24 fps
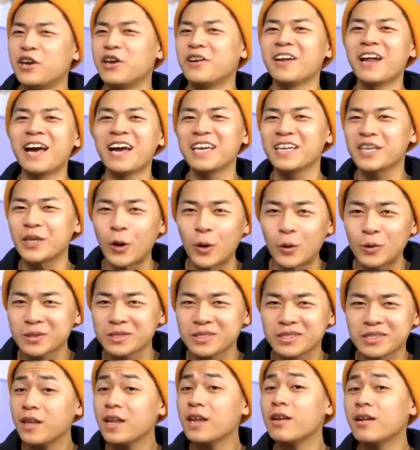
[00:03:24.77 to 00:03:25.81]
you're not
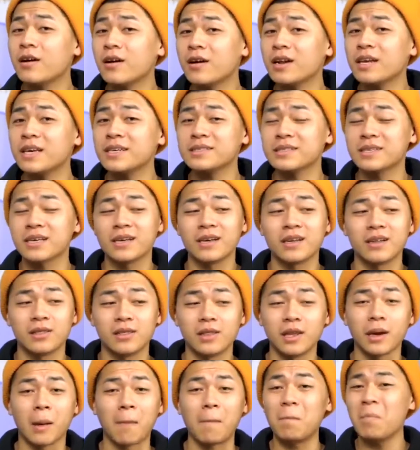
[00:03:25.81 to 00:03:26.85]
yoked, fitted hoodies
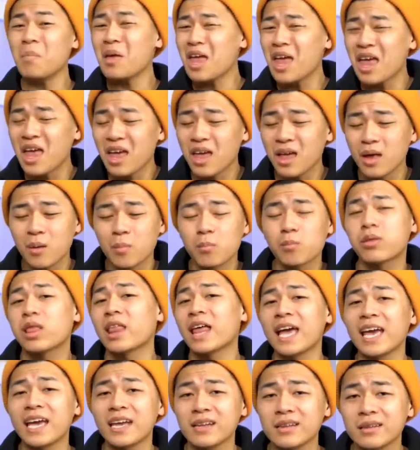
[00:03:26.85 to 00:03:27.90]
look meh,
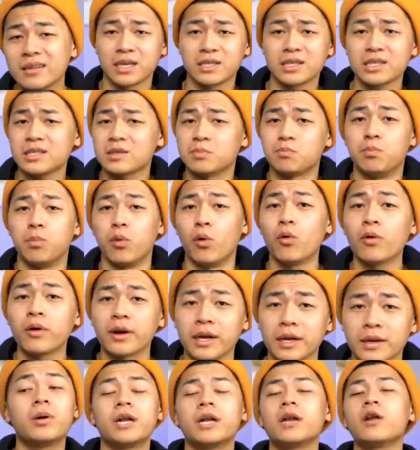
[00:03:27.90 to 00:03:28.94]
plain, and just
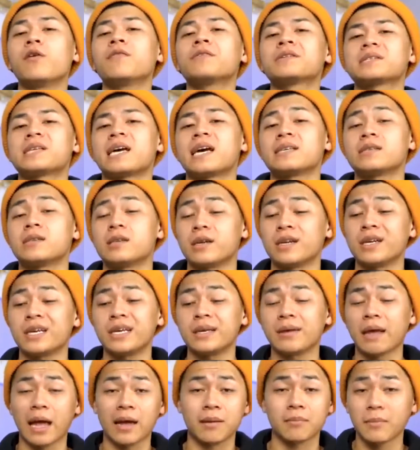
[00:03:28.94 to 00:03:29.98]
boring. But an oversized hoodie,
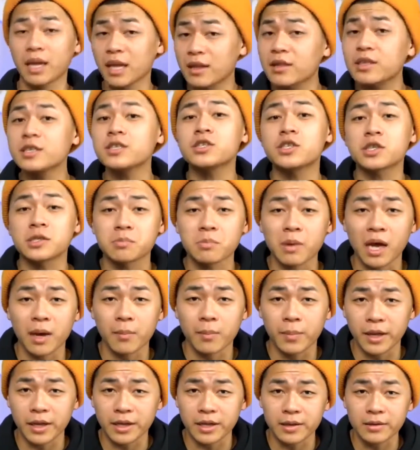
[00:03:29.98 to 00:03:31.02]
and this is just my
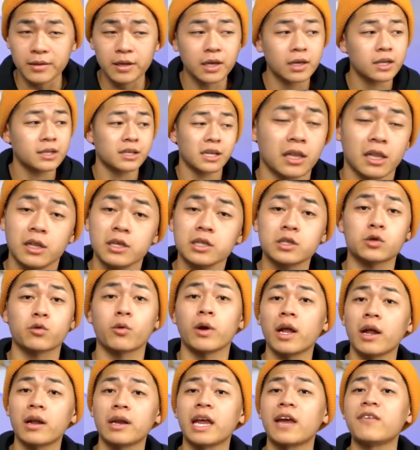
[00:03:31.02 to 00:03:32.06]
opinion, it looks
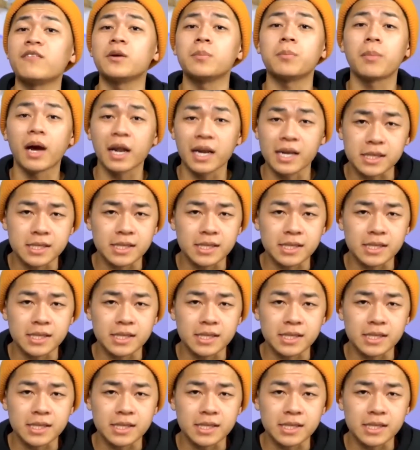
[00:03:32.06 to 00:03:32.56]
great on every body